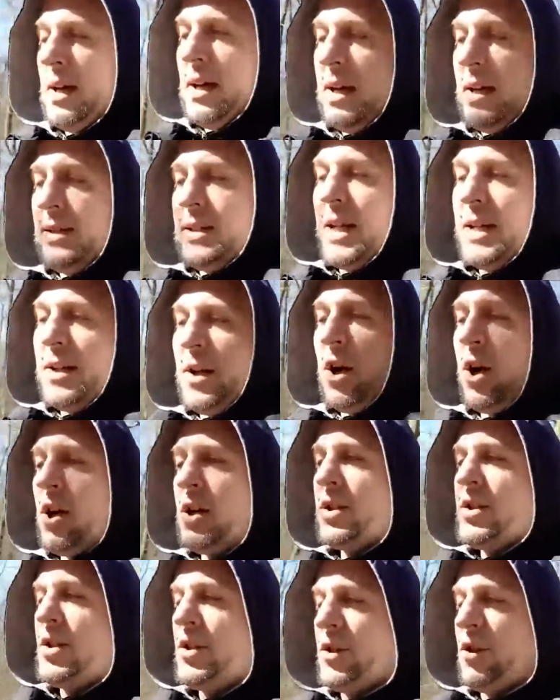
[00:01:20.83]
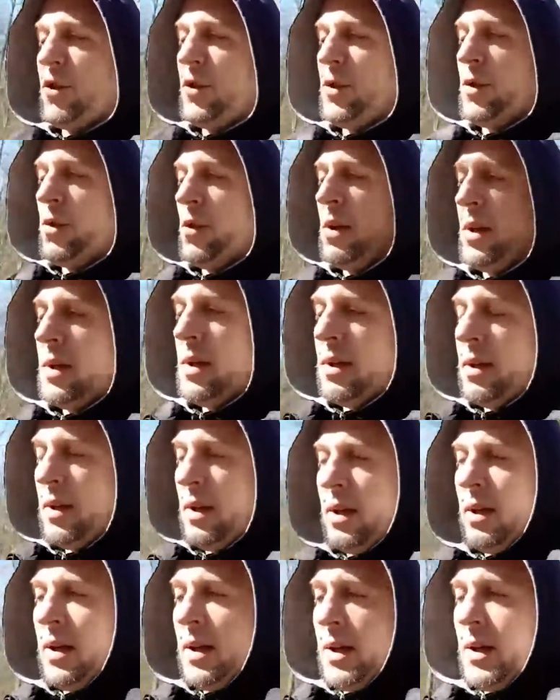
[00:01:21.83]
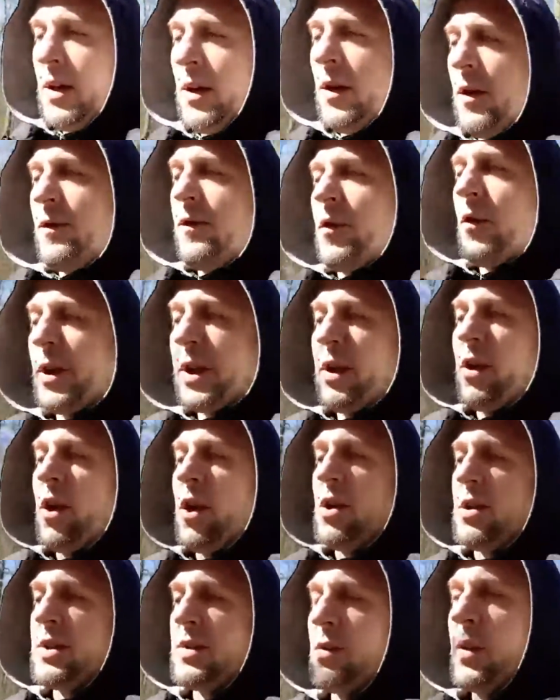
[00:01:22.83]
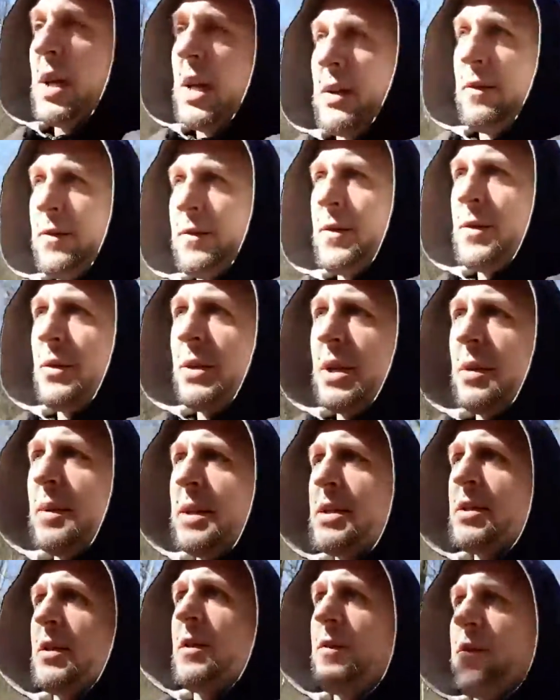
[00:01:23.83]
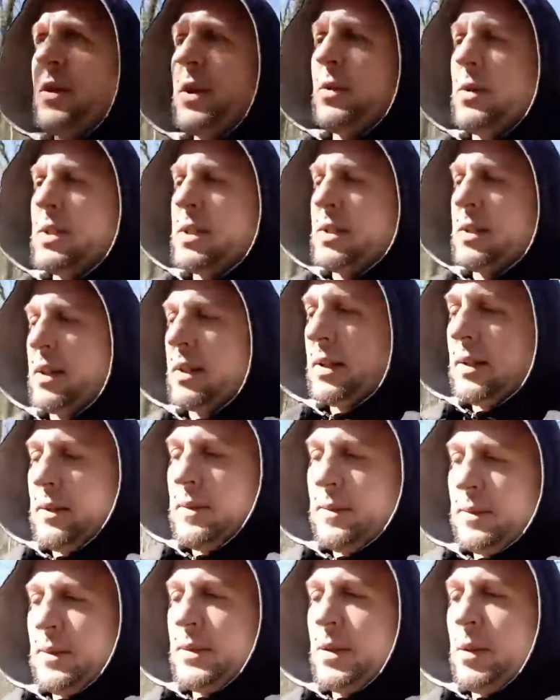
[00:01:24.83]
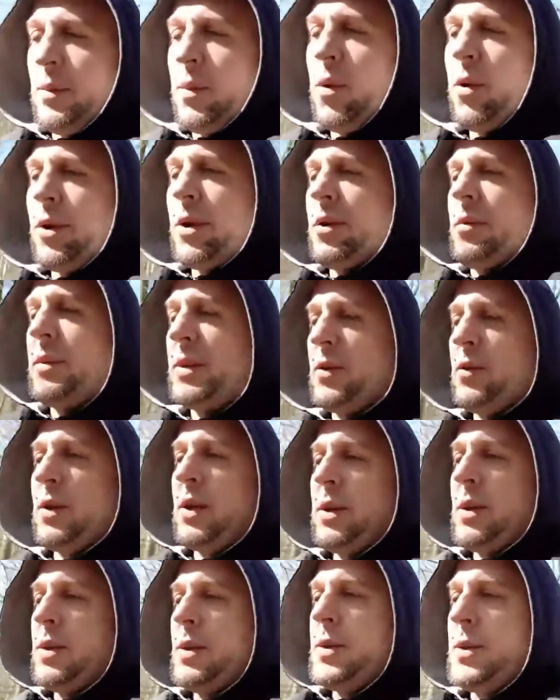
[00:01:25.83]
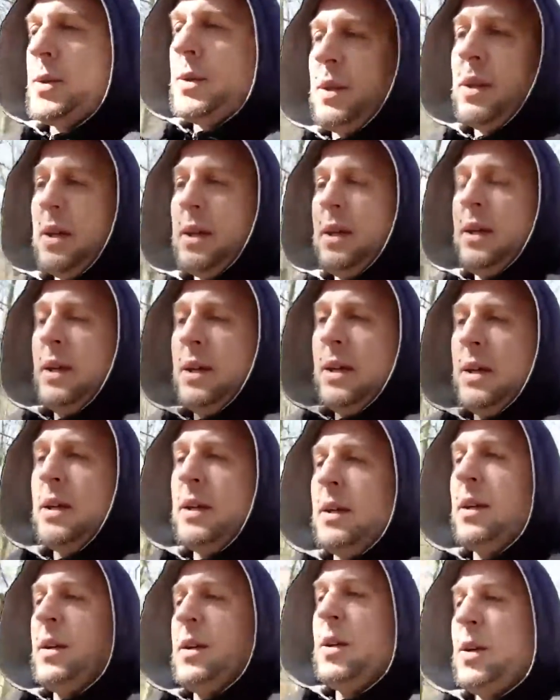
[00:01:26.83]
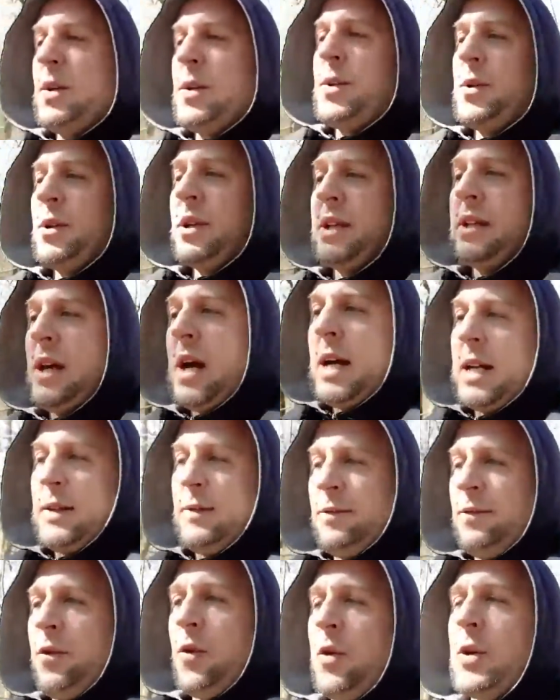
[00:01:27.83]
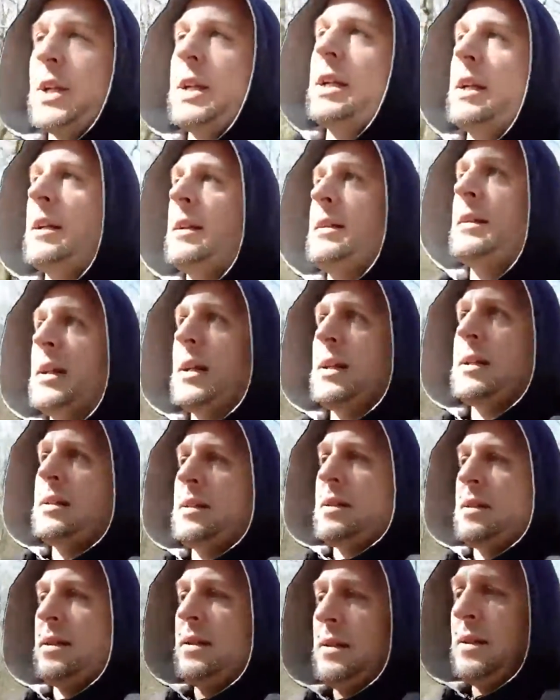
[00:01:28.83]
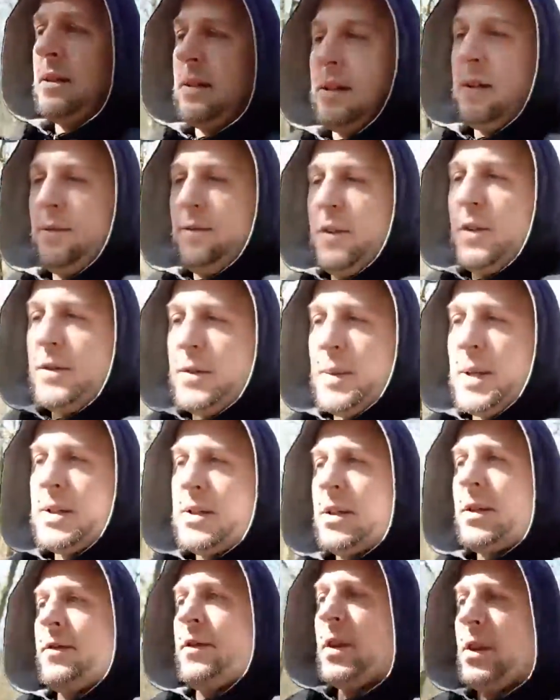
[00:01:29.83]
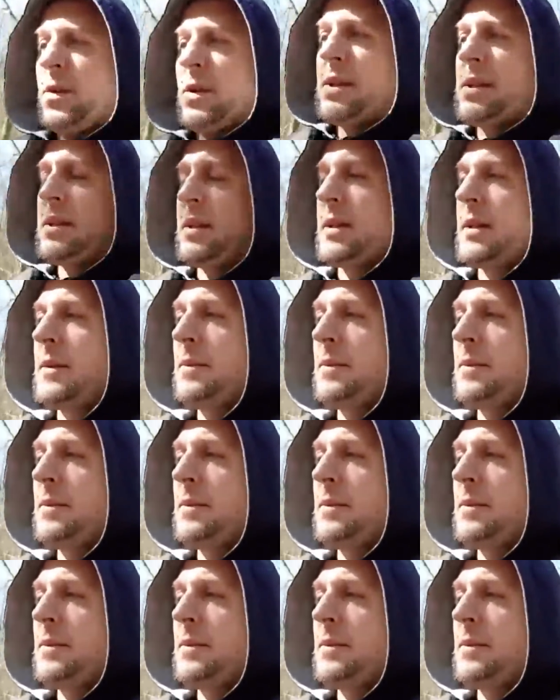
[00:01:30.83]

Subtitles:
10 hertz to 40 hertz, we have three-dimensional frequency. The border between 39 and 40, that's fifth dimensional frequency.